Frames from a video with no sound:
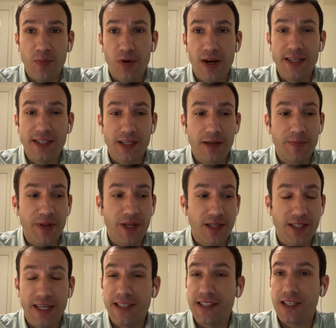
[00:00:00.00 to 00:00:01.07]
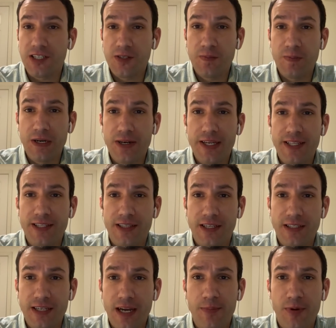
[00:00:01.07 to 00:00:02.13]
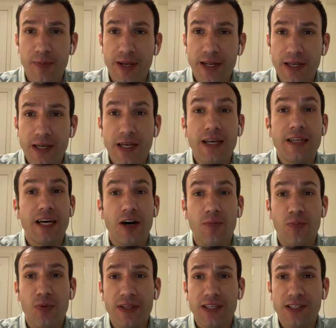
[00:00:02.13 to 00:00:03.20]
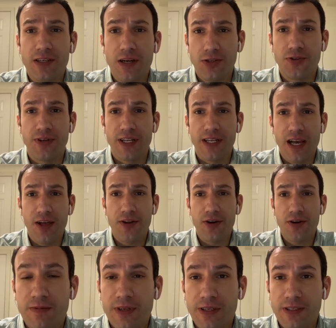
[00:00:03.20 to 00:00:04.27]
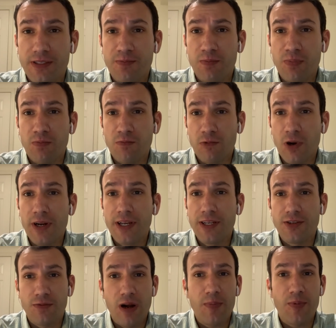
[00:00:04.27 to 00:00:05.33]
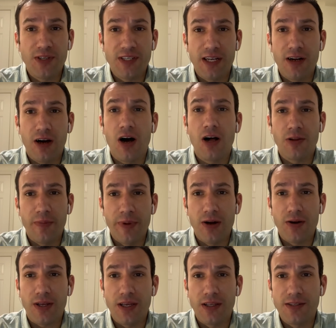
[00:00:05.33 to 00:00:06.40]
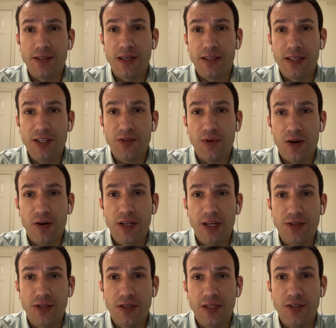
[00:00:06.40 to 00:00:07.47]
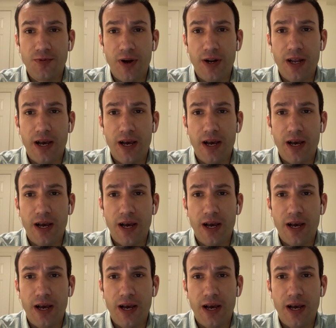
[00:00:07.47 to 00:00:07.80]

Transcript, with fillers: president because he has the experience and the temperament to help bring this country together. He's running to represent all Americans, and that's what our nation needs right